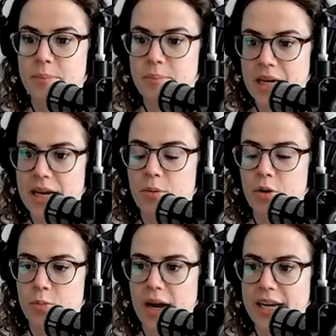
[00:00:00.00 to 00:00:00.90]
but being
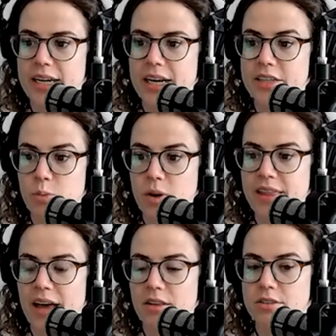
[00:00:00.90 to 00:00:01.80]
able to recognize
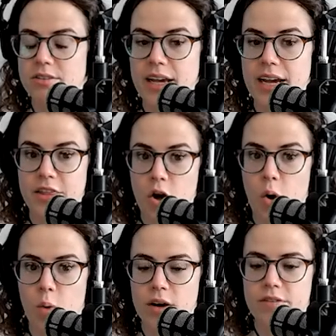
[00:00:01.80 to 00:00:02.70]
what that looks like at the
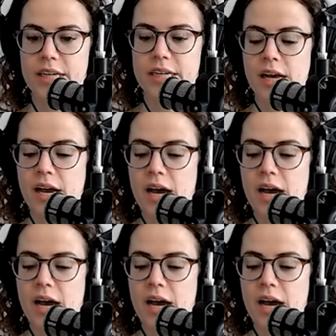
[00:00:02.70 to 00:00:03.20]
core of it.